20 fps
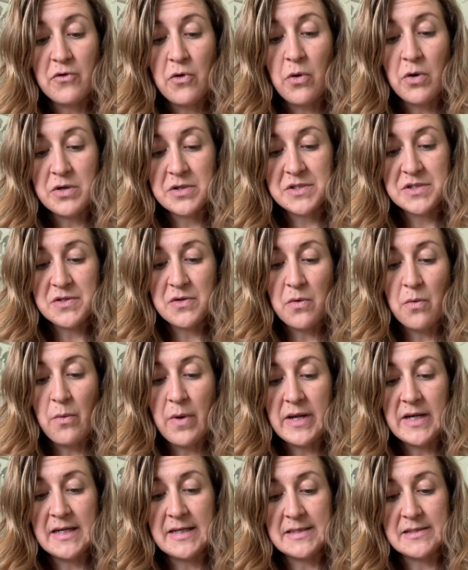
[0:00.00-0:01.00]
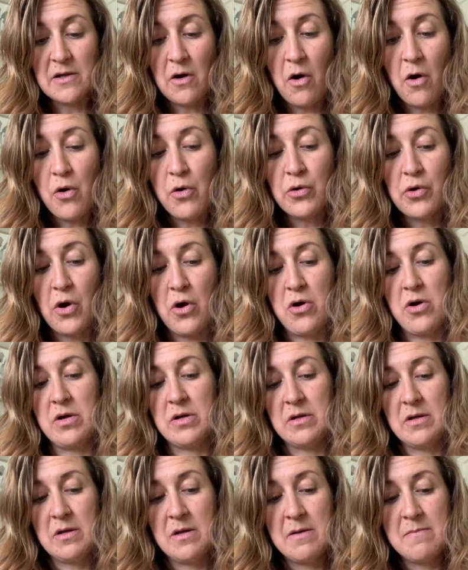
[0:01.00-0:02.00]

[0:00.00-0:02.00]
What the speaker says: course, when it is all gone,